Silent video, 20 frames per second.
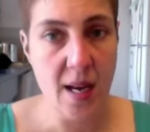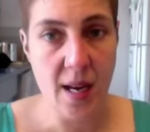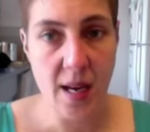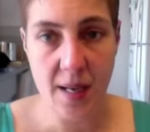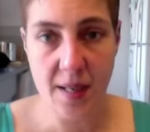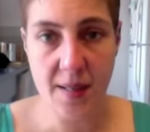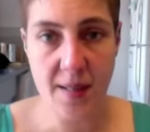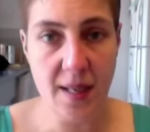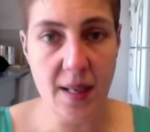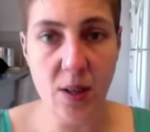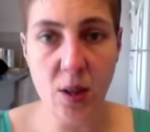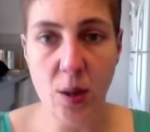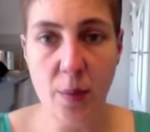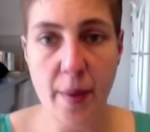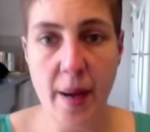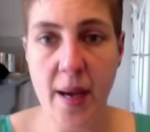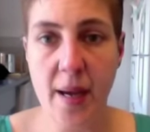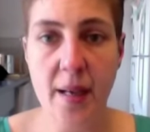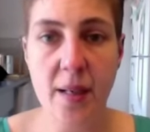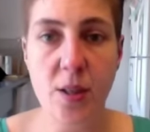A single
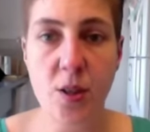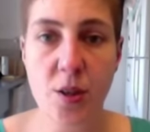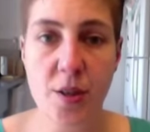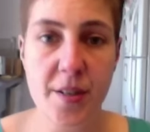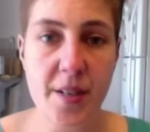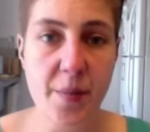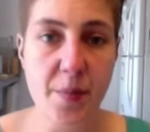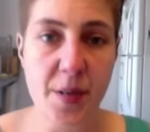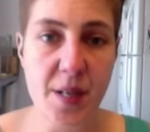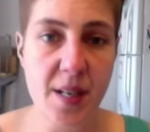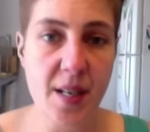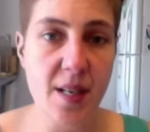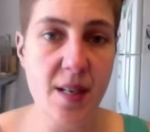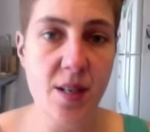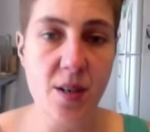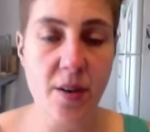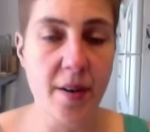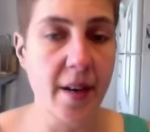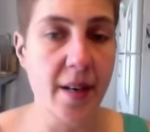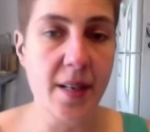man could
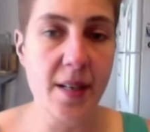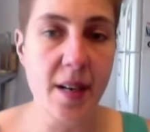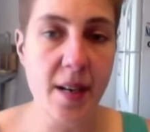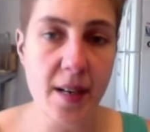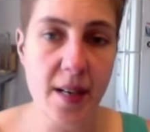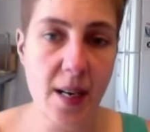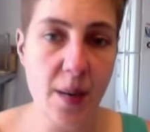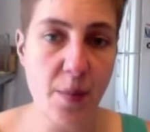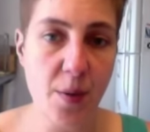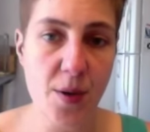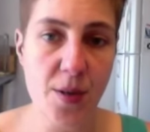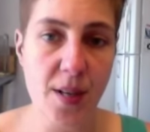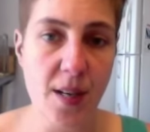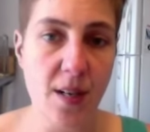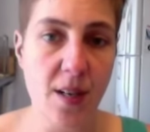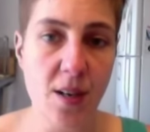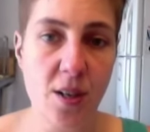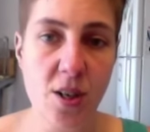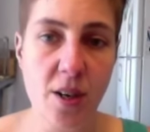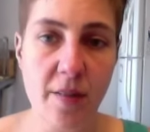subsist on a tiny
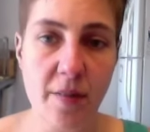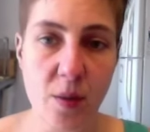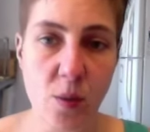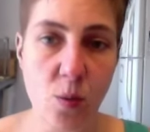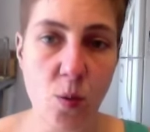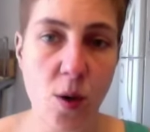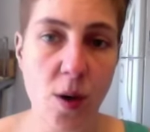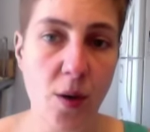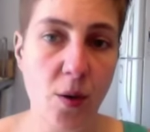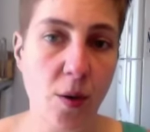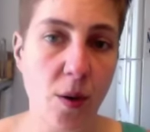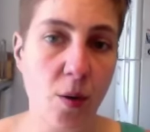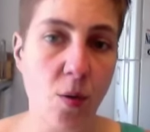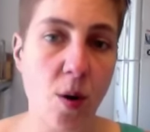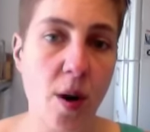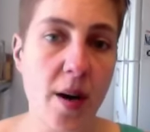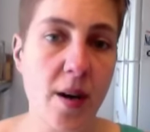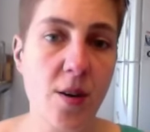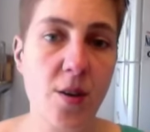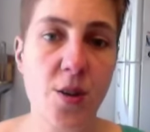percentage of the work
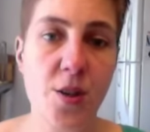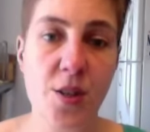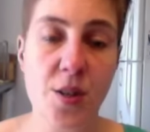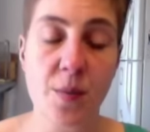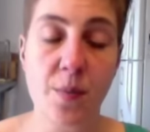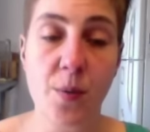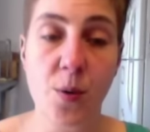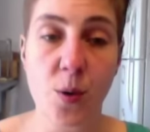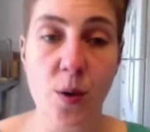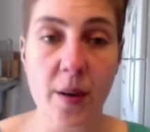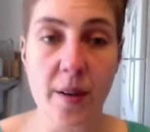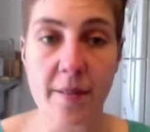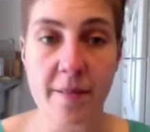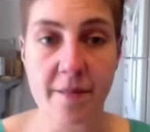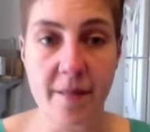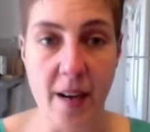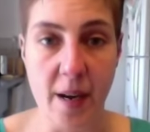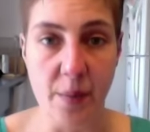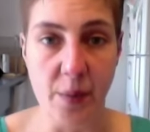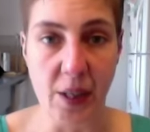required to support a
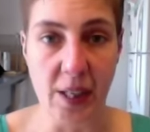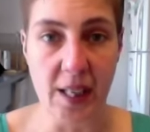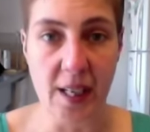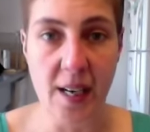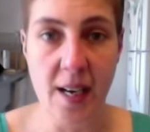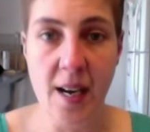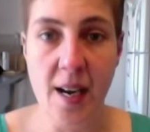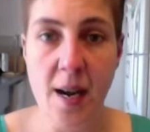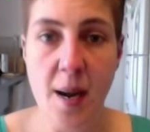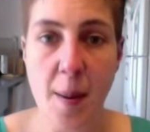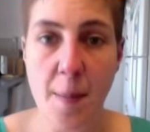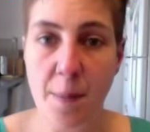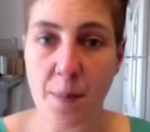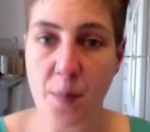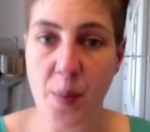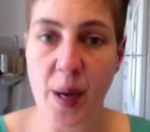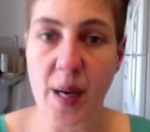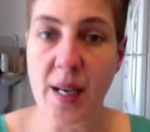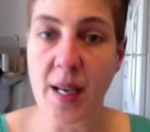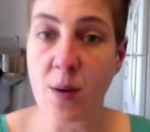family,
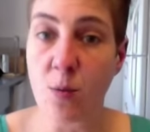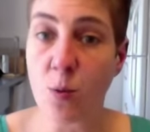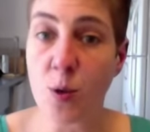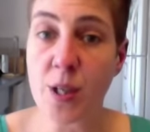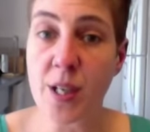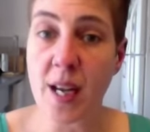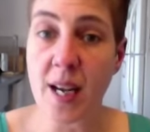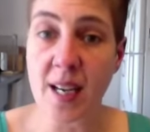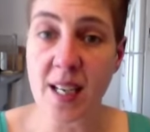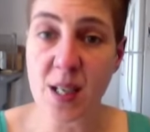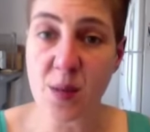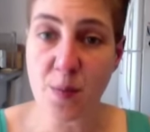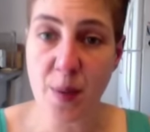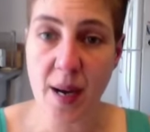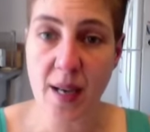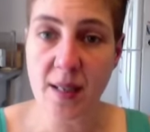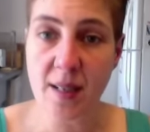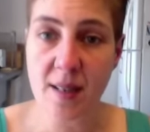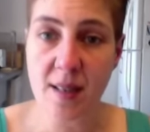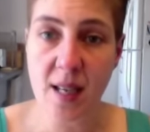but it was
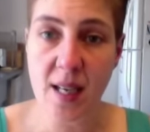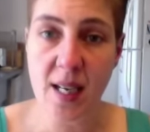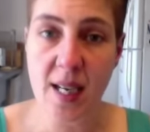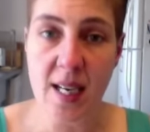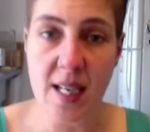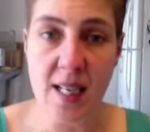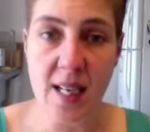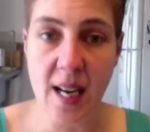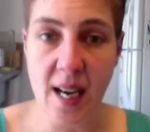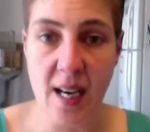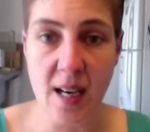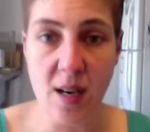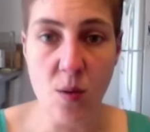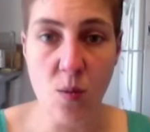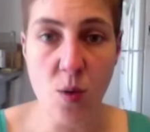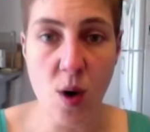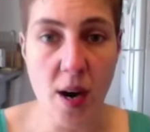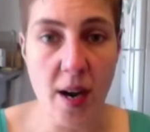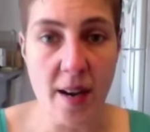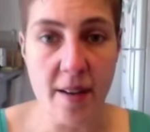expected that he take a
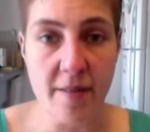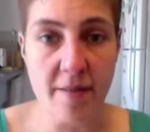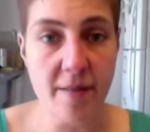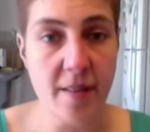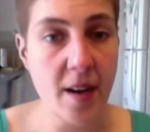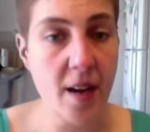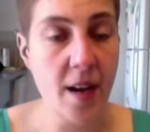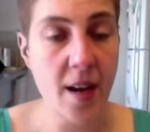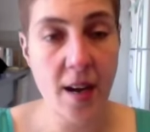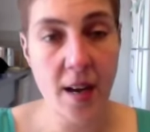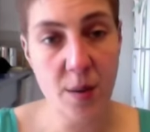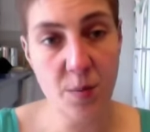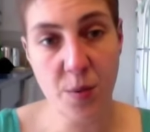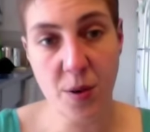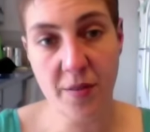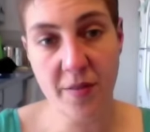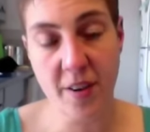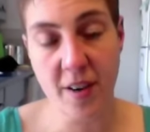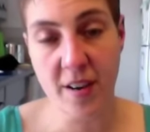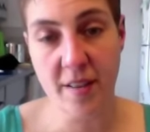wife and
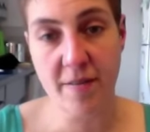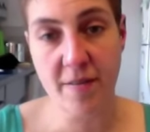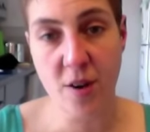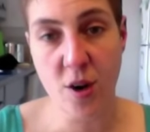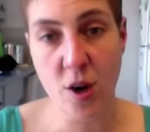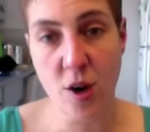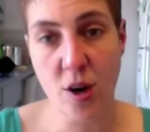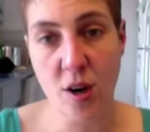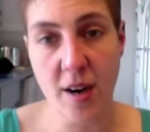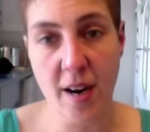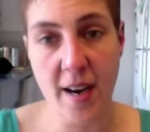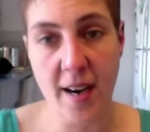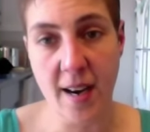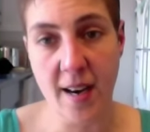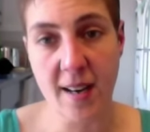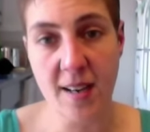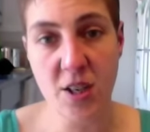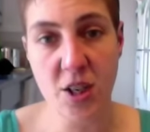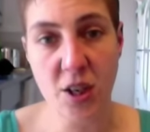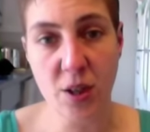provide for her and
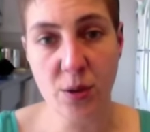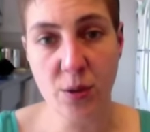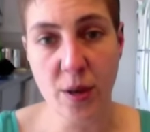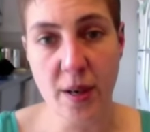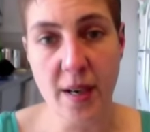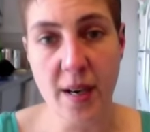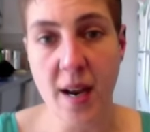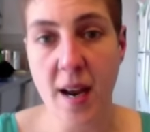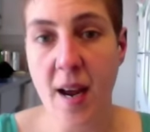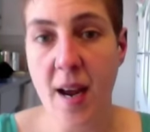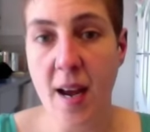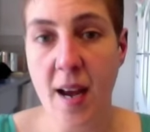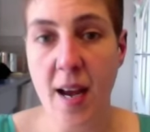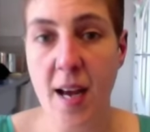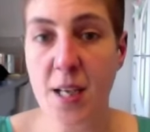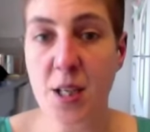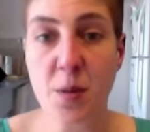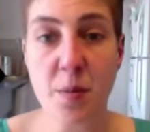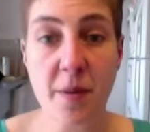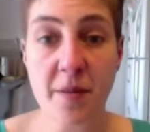any children,
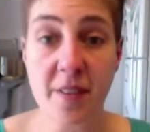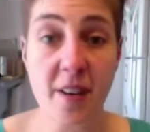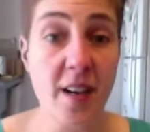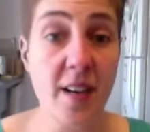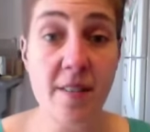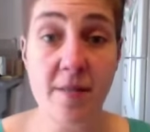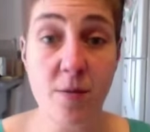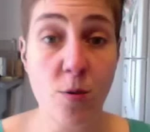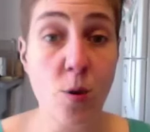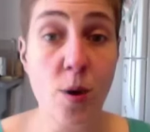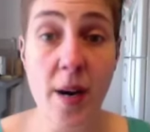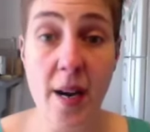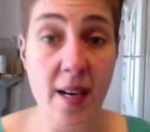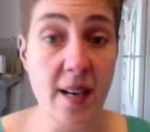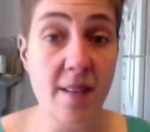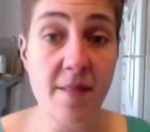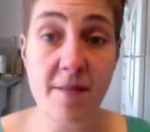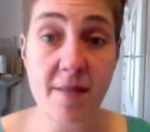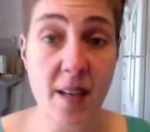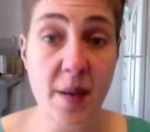and to provide for
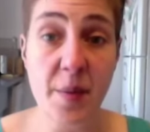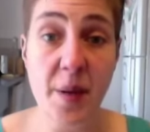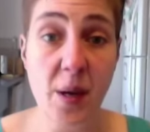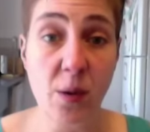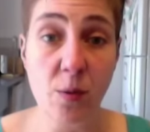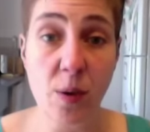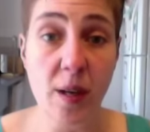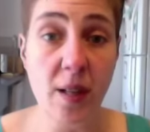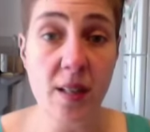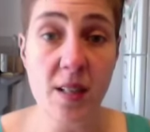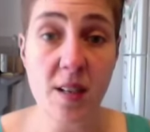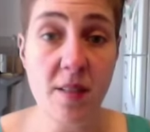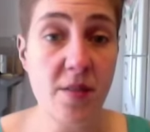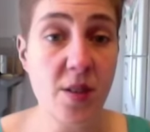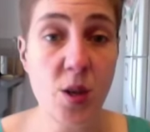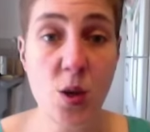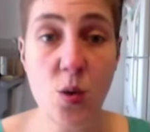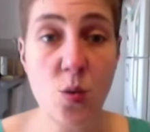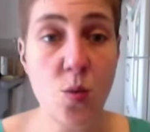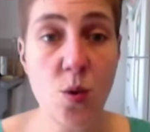any female
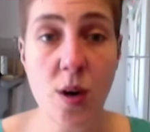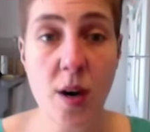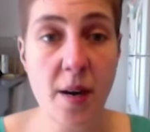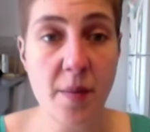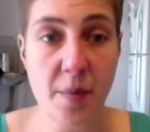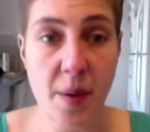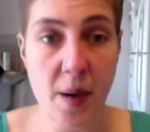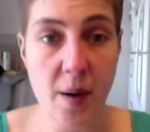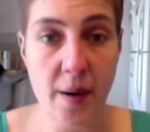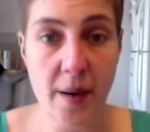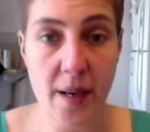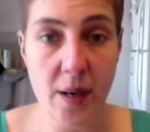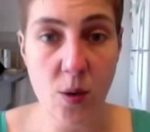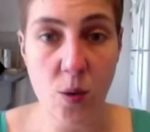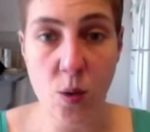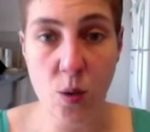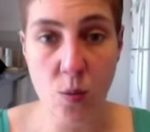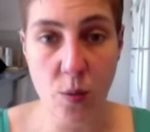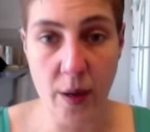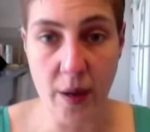relatives who were unmarried
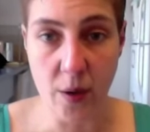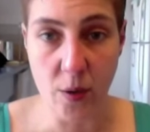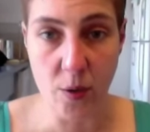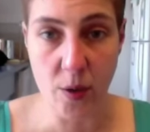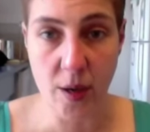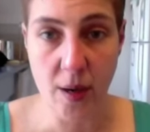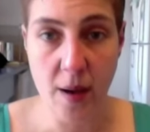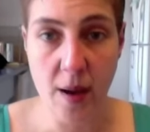or widowed.